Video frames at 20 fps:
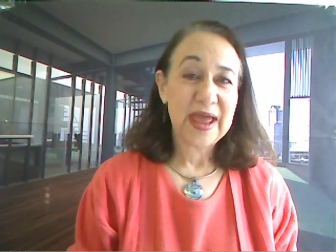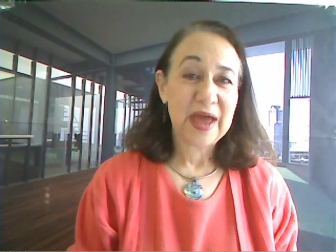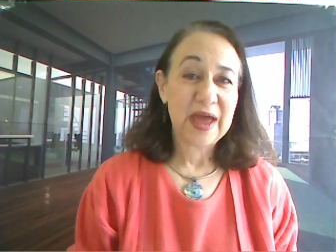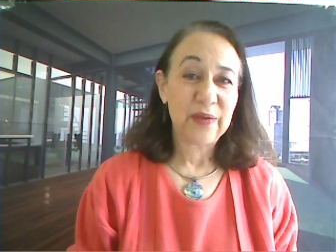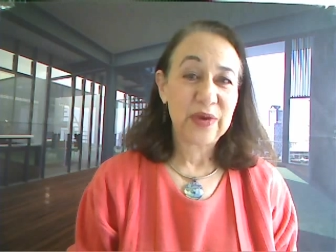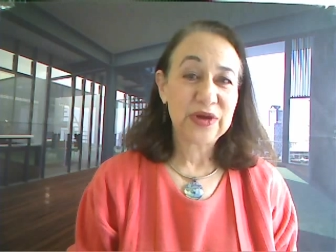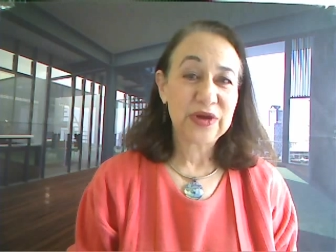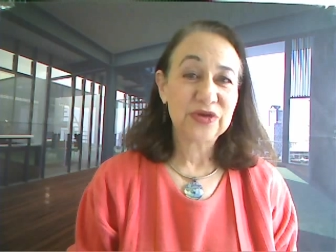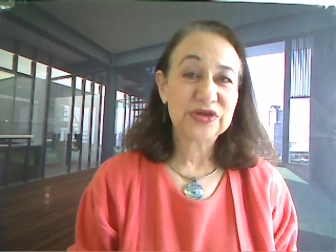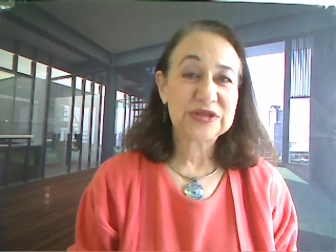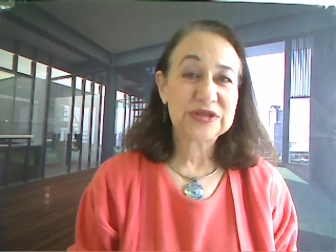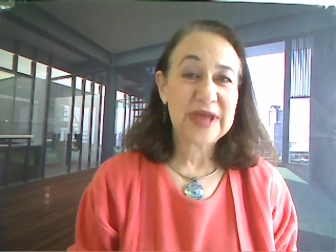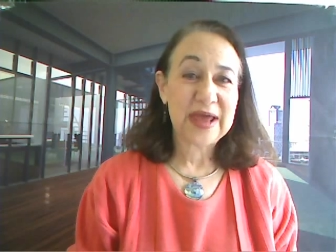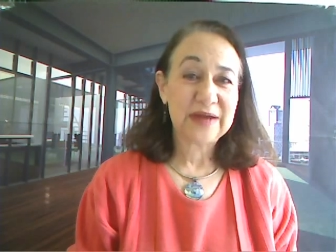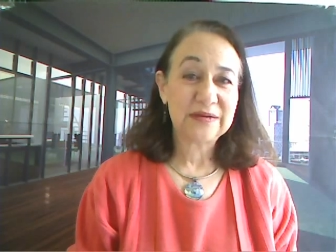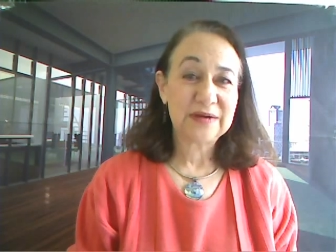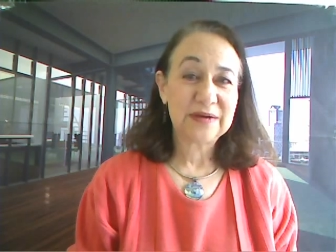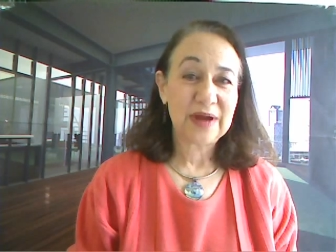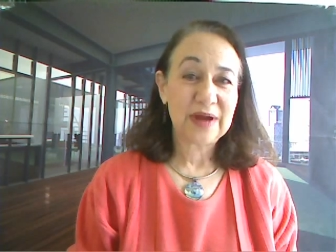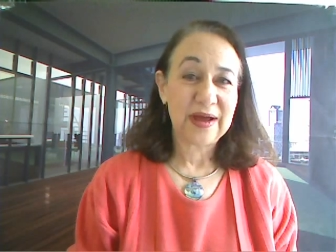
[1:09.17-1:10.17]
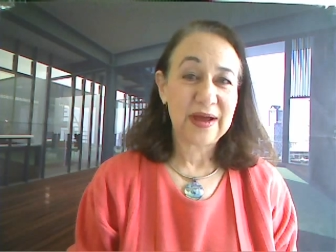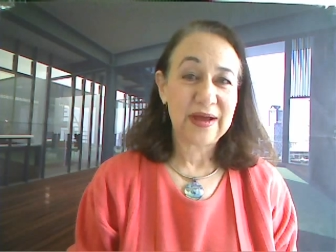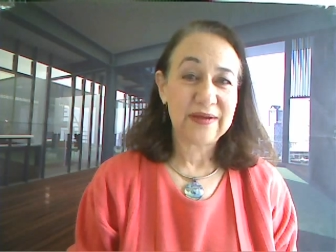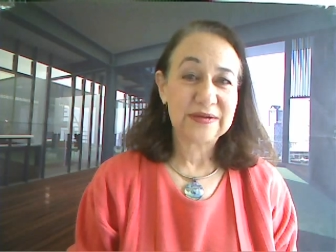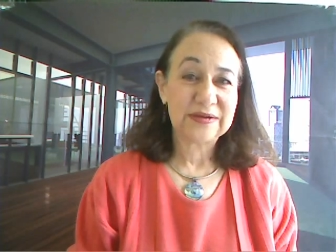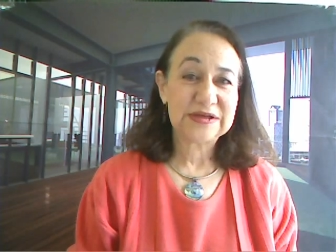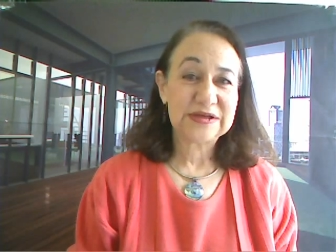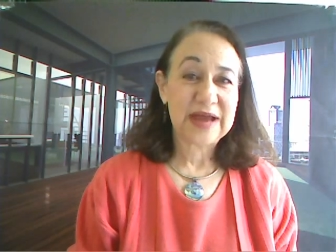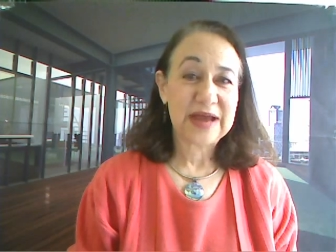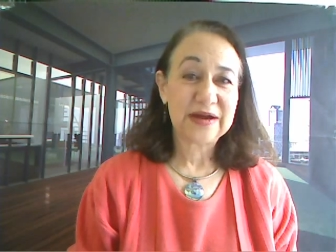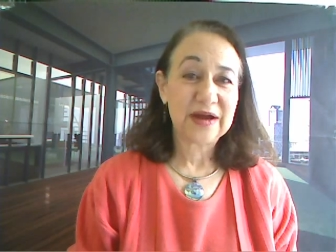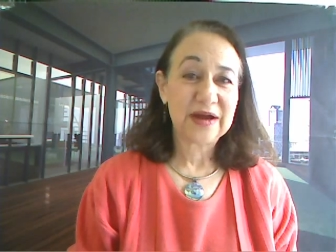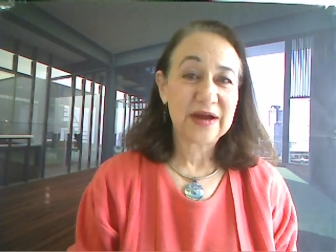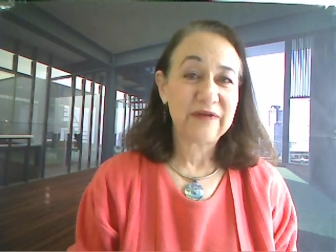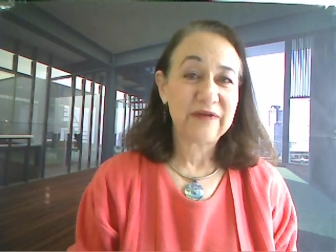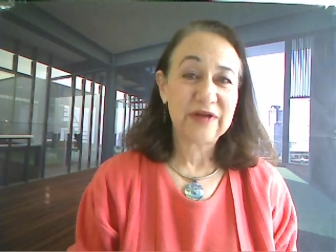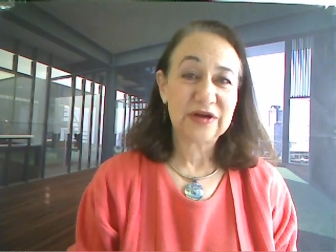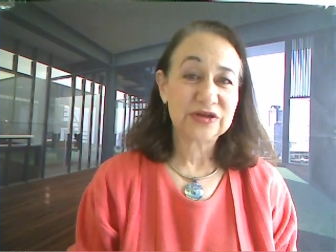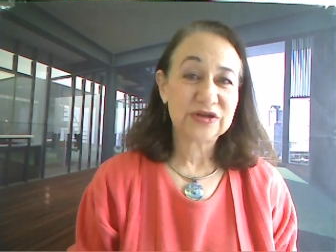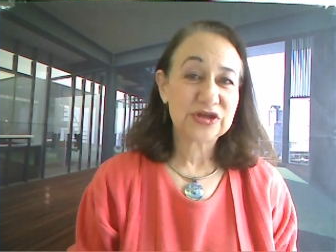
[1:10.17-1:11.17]
And when you said uh, 10
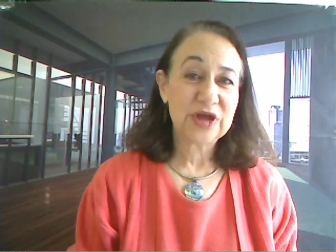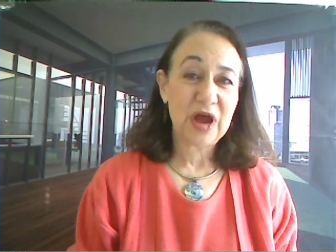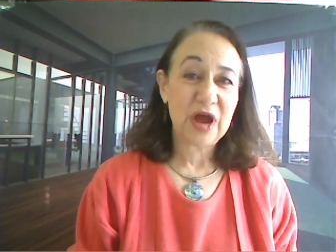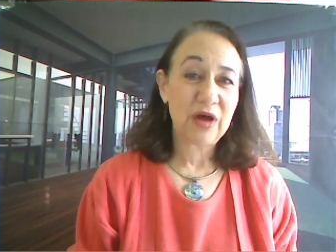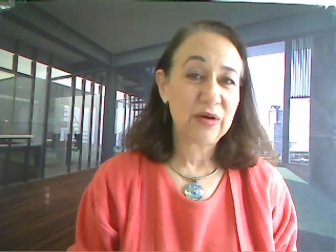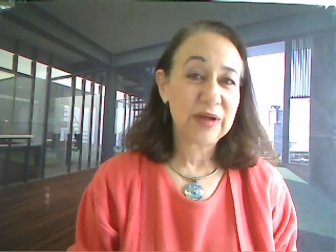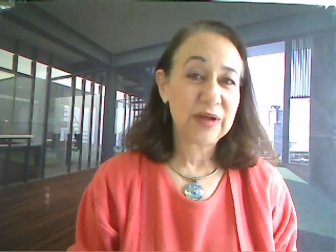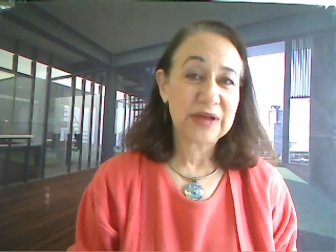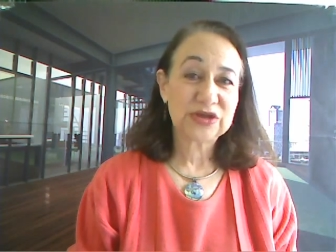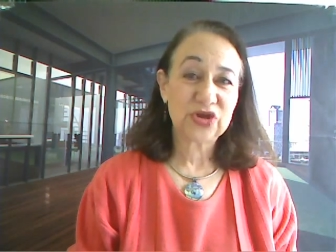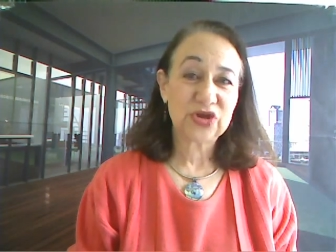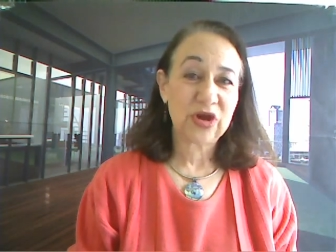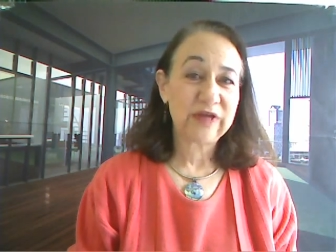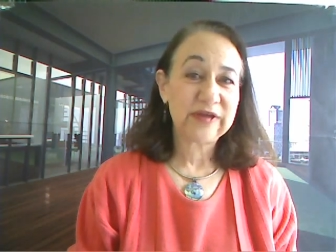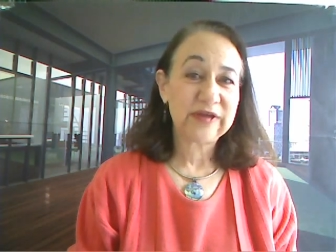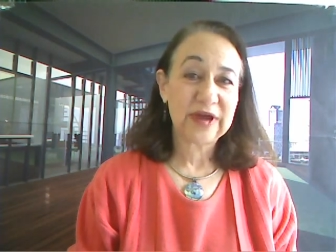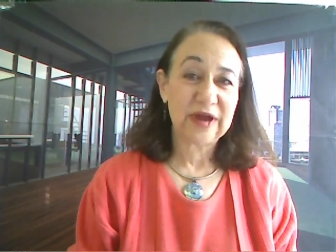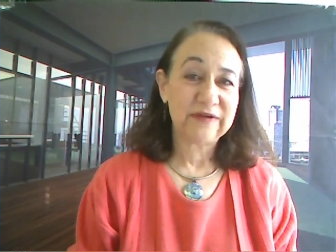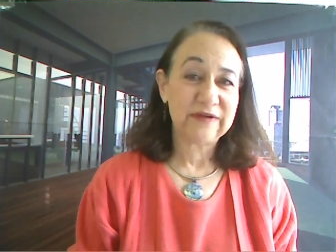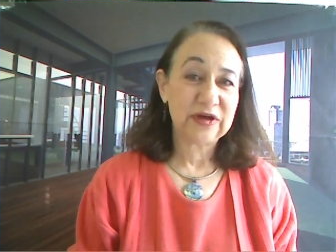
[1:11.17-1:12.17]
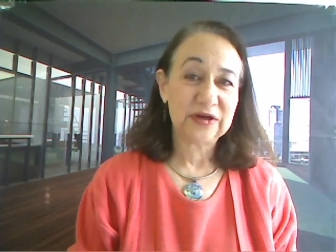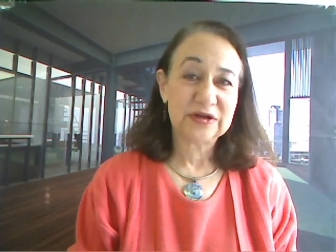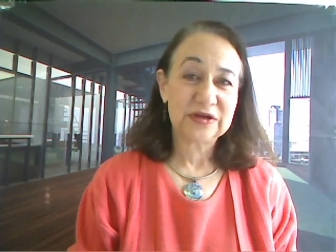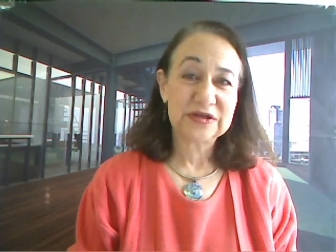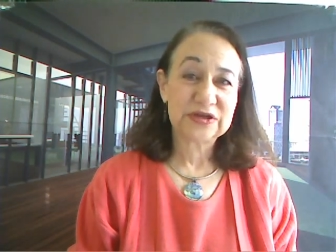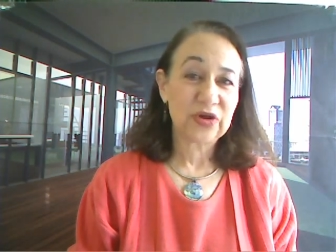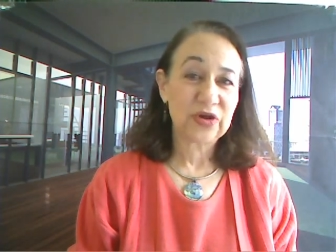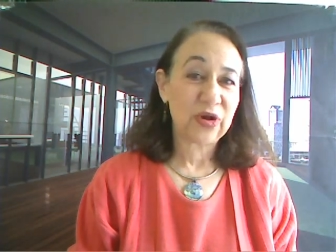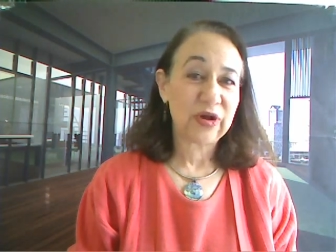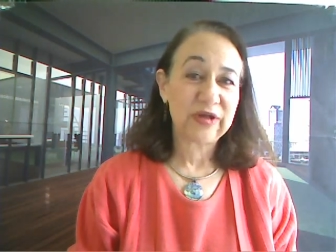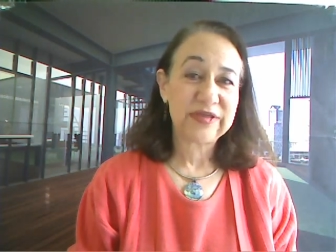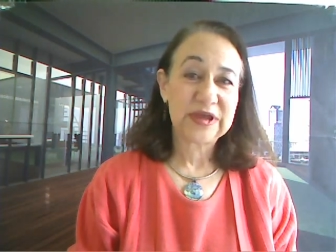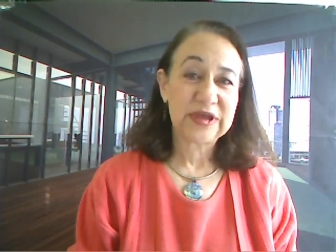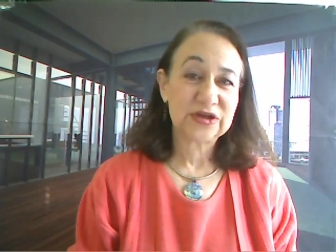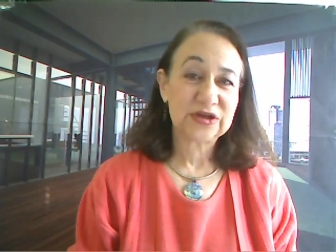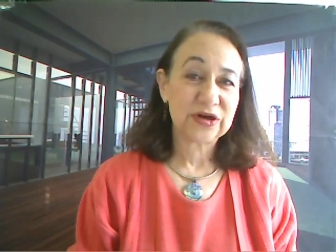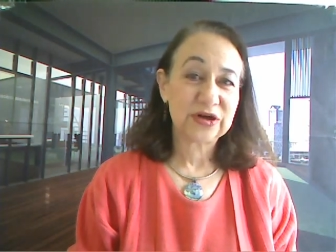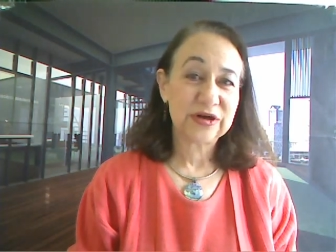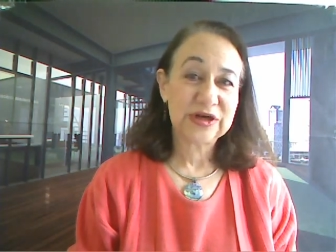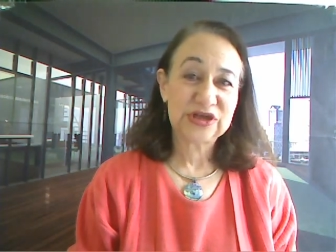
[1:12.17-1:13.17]
governors, no, it's all the governors, all the okay.